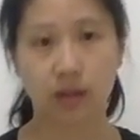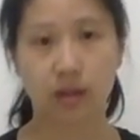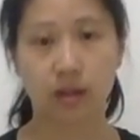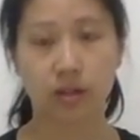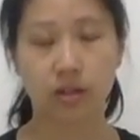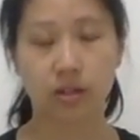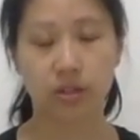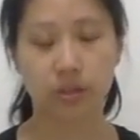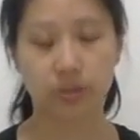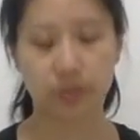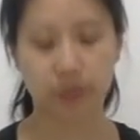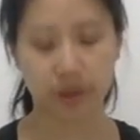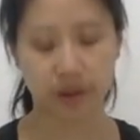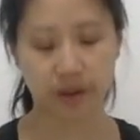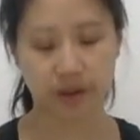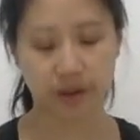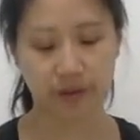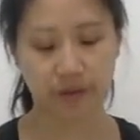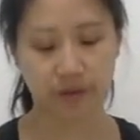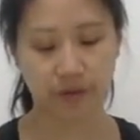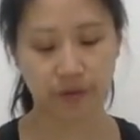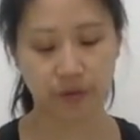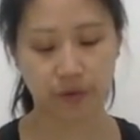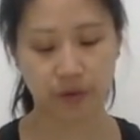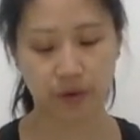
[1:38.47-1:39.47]
Just be
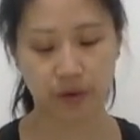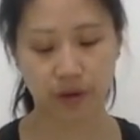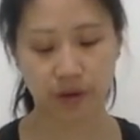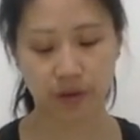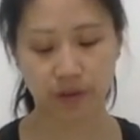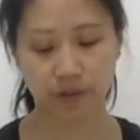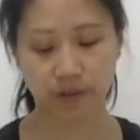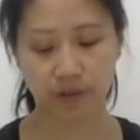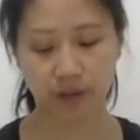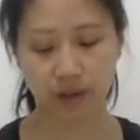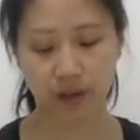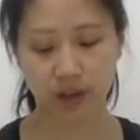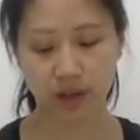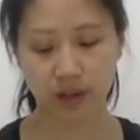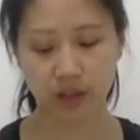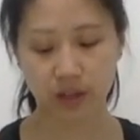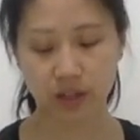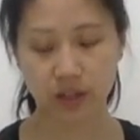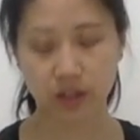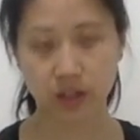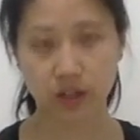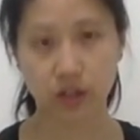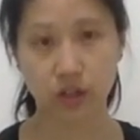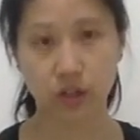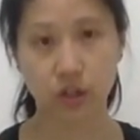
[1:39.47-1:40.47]
careful if the
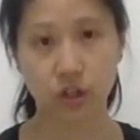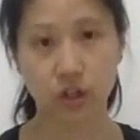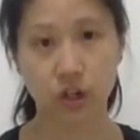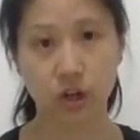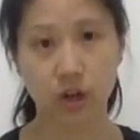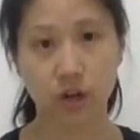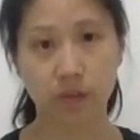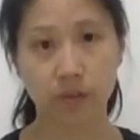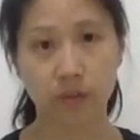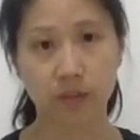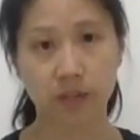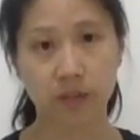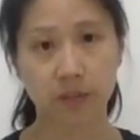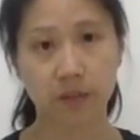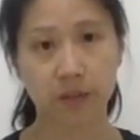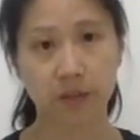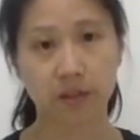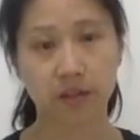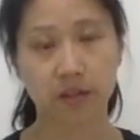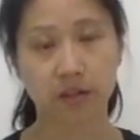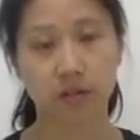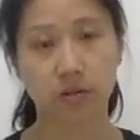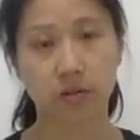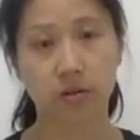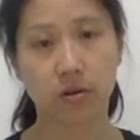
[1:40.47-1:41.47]
edges are sharp,
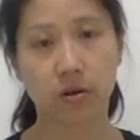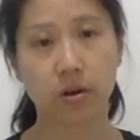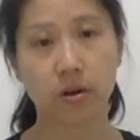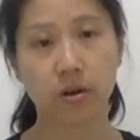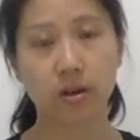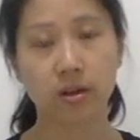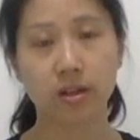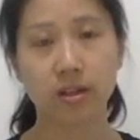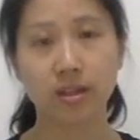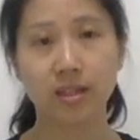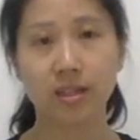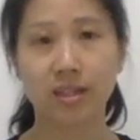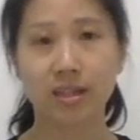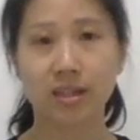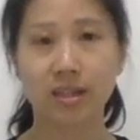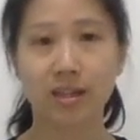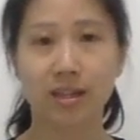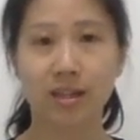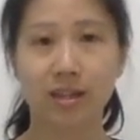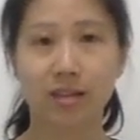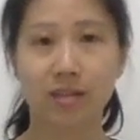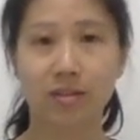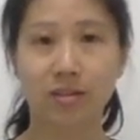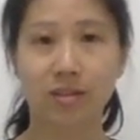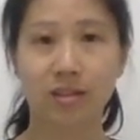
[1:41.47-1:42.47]
especially the corners,
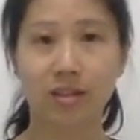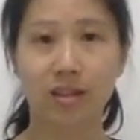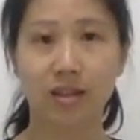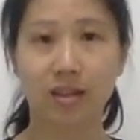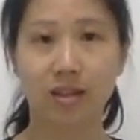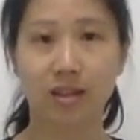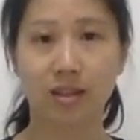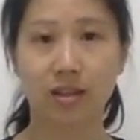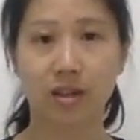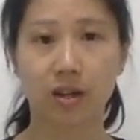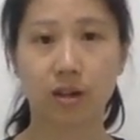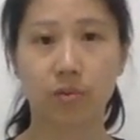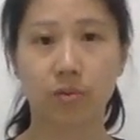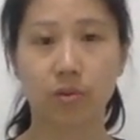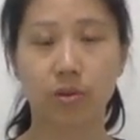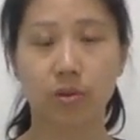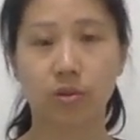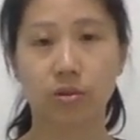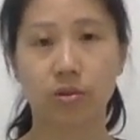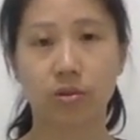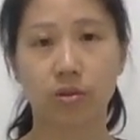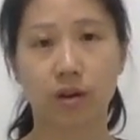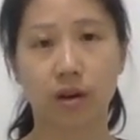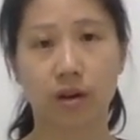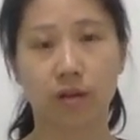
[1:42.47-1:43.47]
using a towel
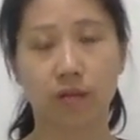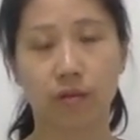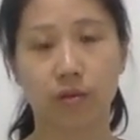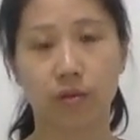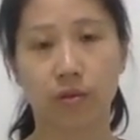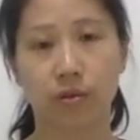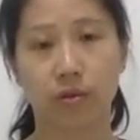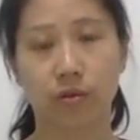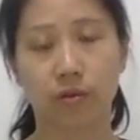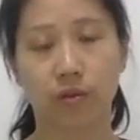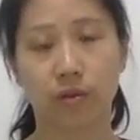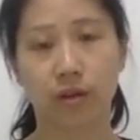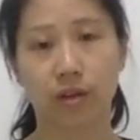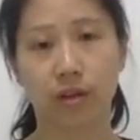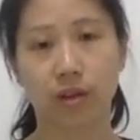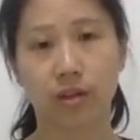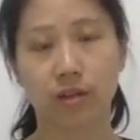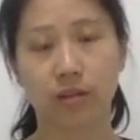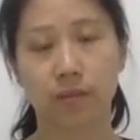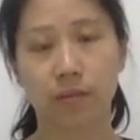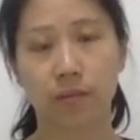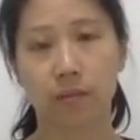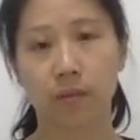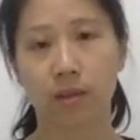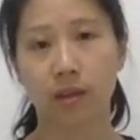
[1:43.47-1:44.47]
to cover over it.
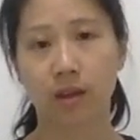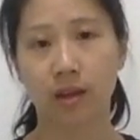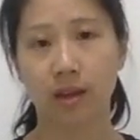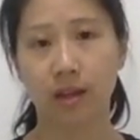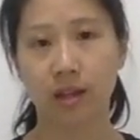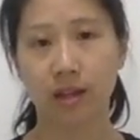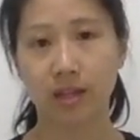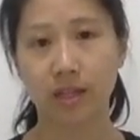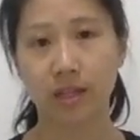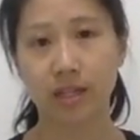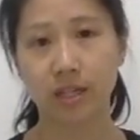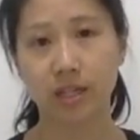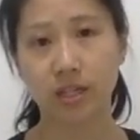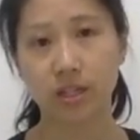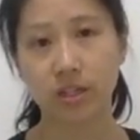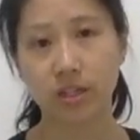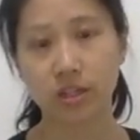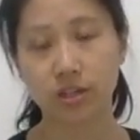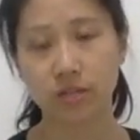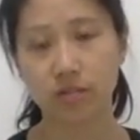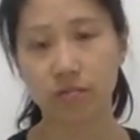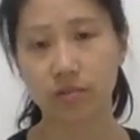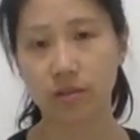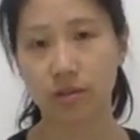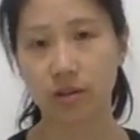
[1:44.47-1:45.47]
And this is
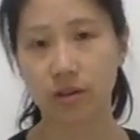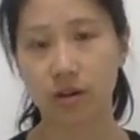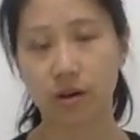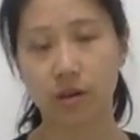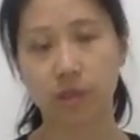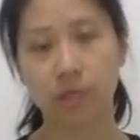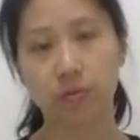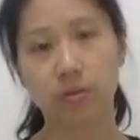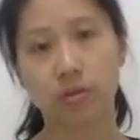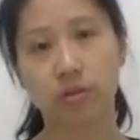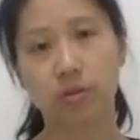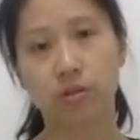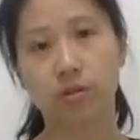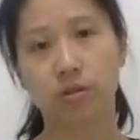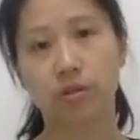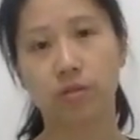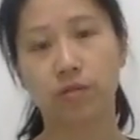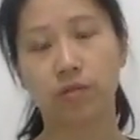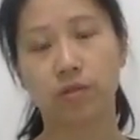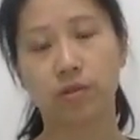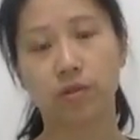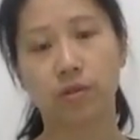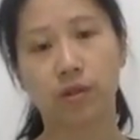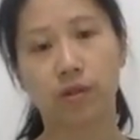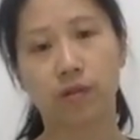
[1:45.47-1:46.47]
just really optional. If you
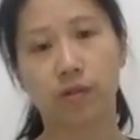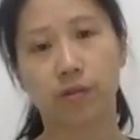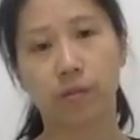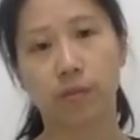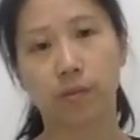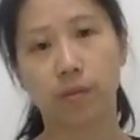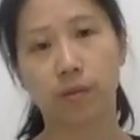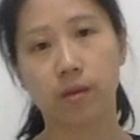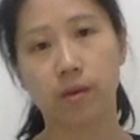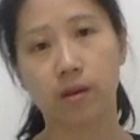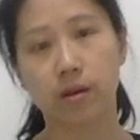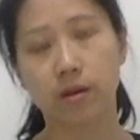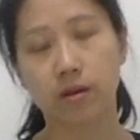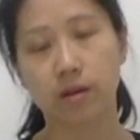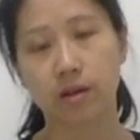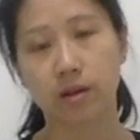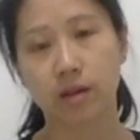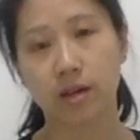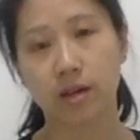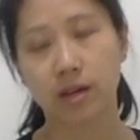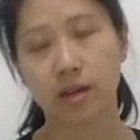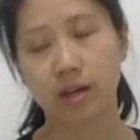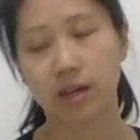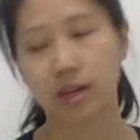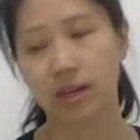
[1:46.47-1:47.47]
don't have a block,
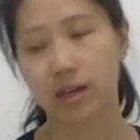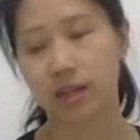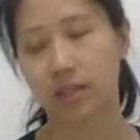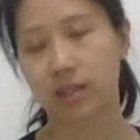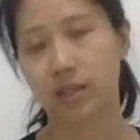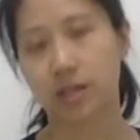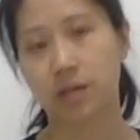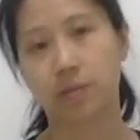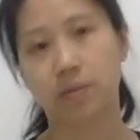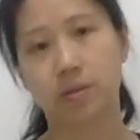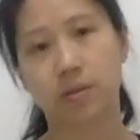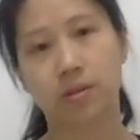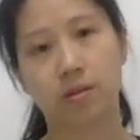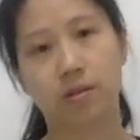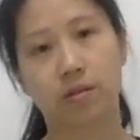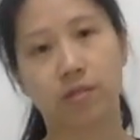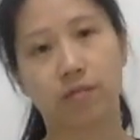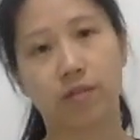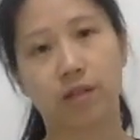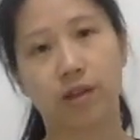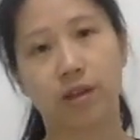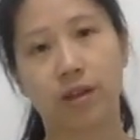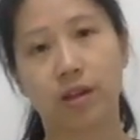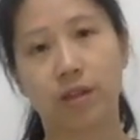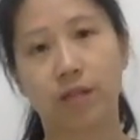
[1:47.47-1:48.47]
that's absolutely
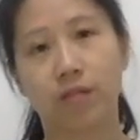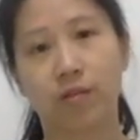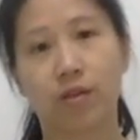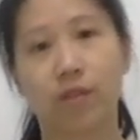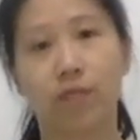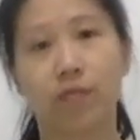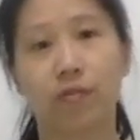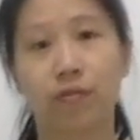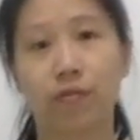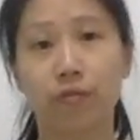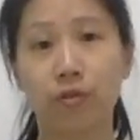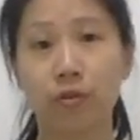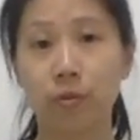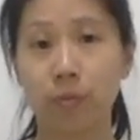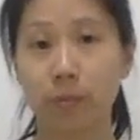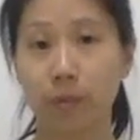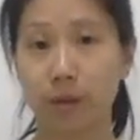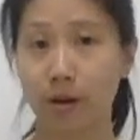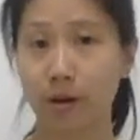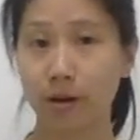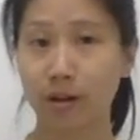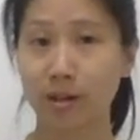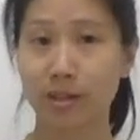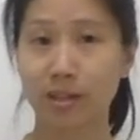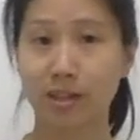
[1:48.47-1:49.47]
fine. If you have a few
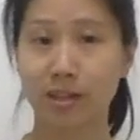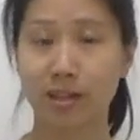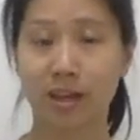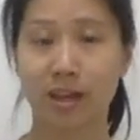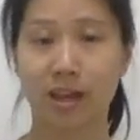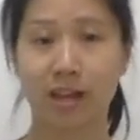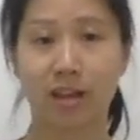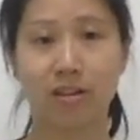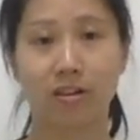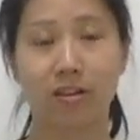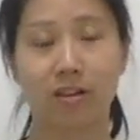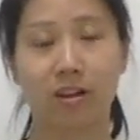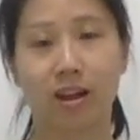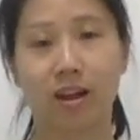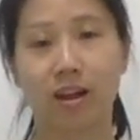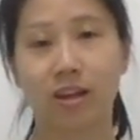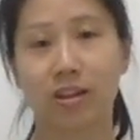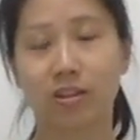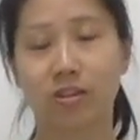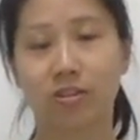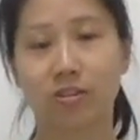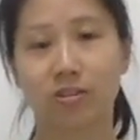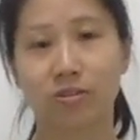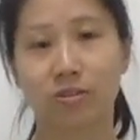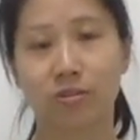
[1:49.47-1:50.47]
blocks and you like
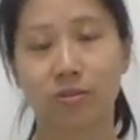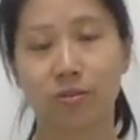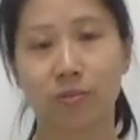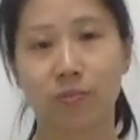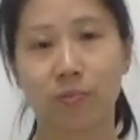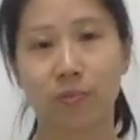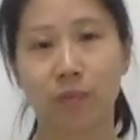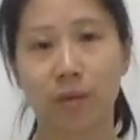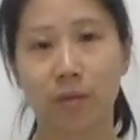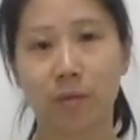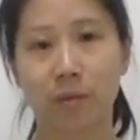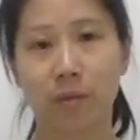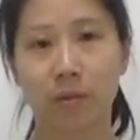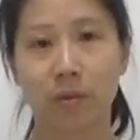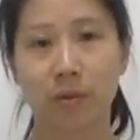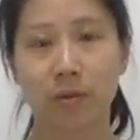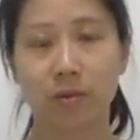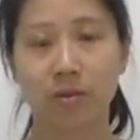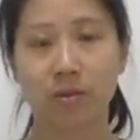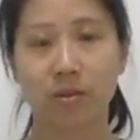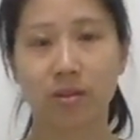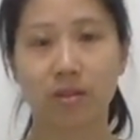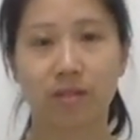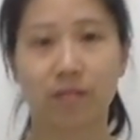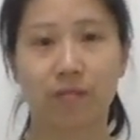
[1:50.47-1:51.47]
to maybe
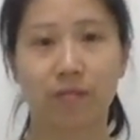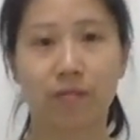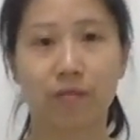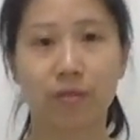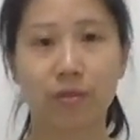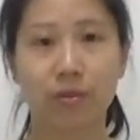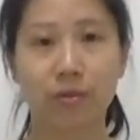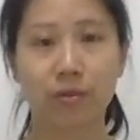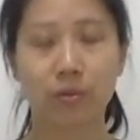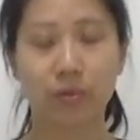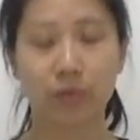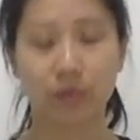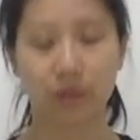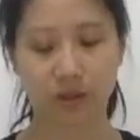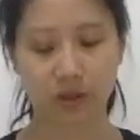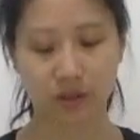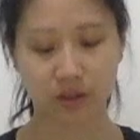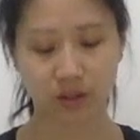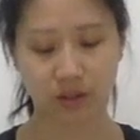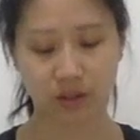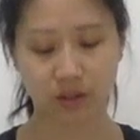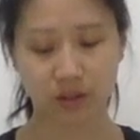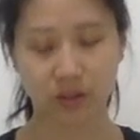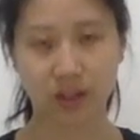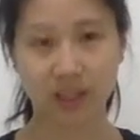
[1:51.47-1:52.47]
use a few,
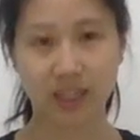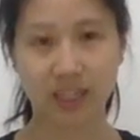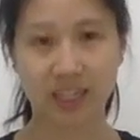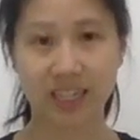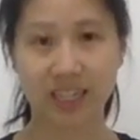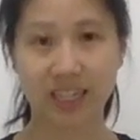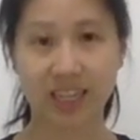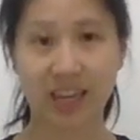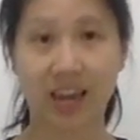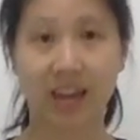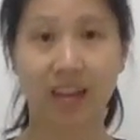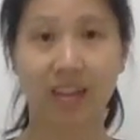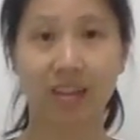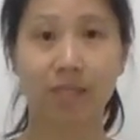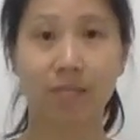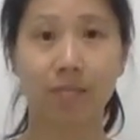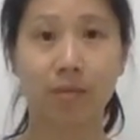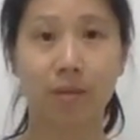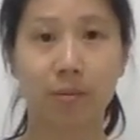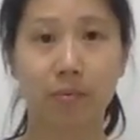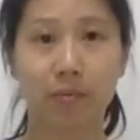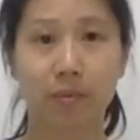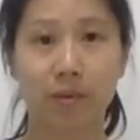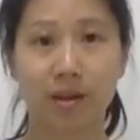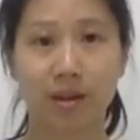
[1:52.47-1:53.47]
because you can stack them
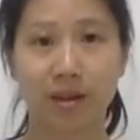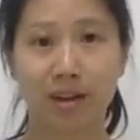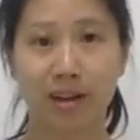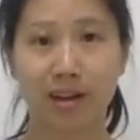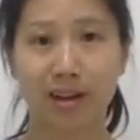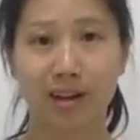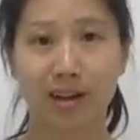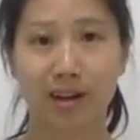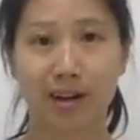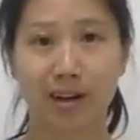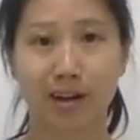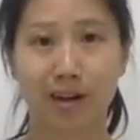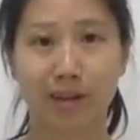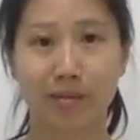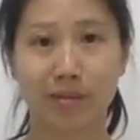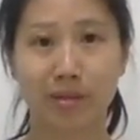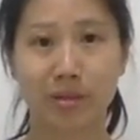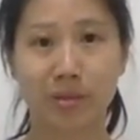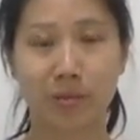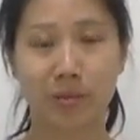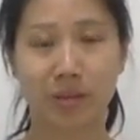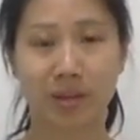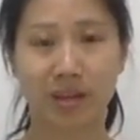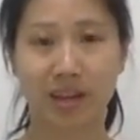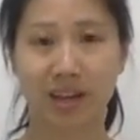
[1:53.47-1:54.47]
up to
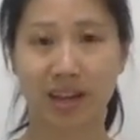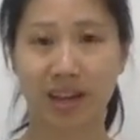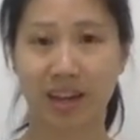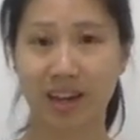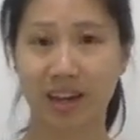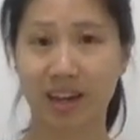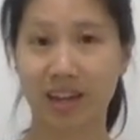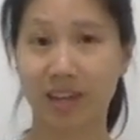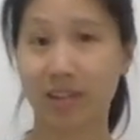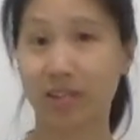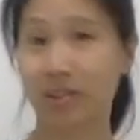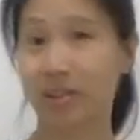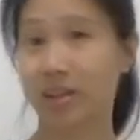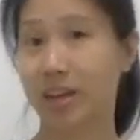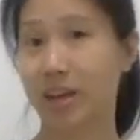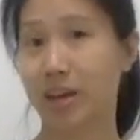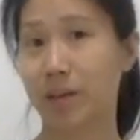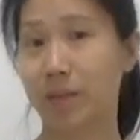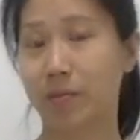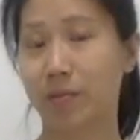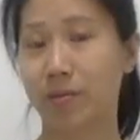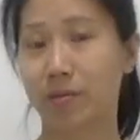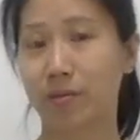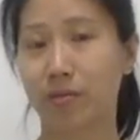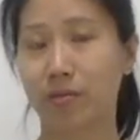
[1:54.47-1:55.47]
make it like a little
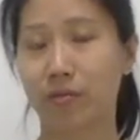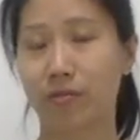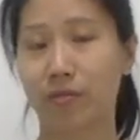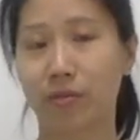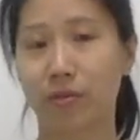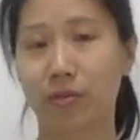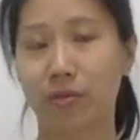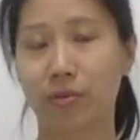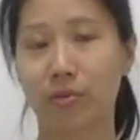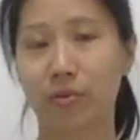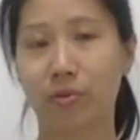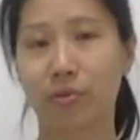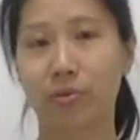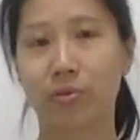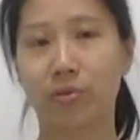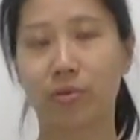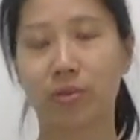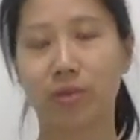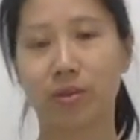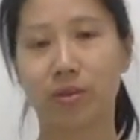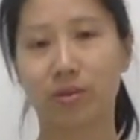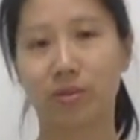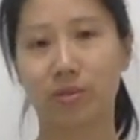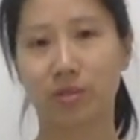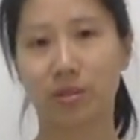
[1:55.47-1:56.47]
table for you, you
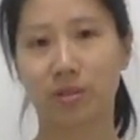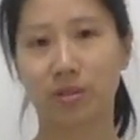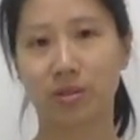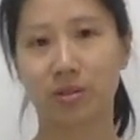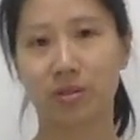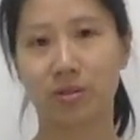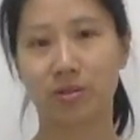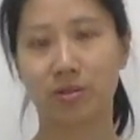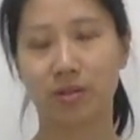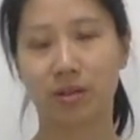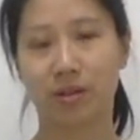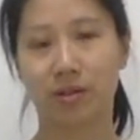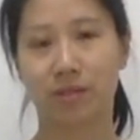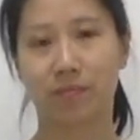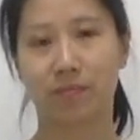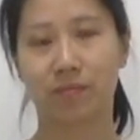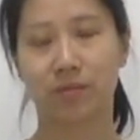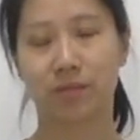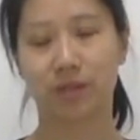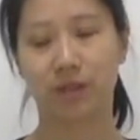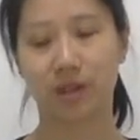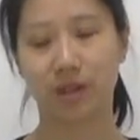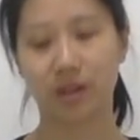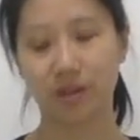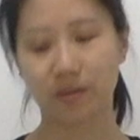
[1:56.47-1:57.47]
can also do that,
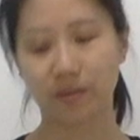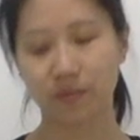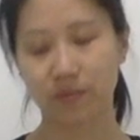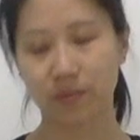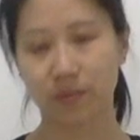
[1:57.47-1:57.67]
alright?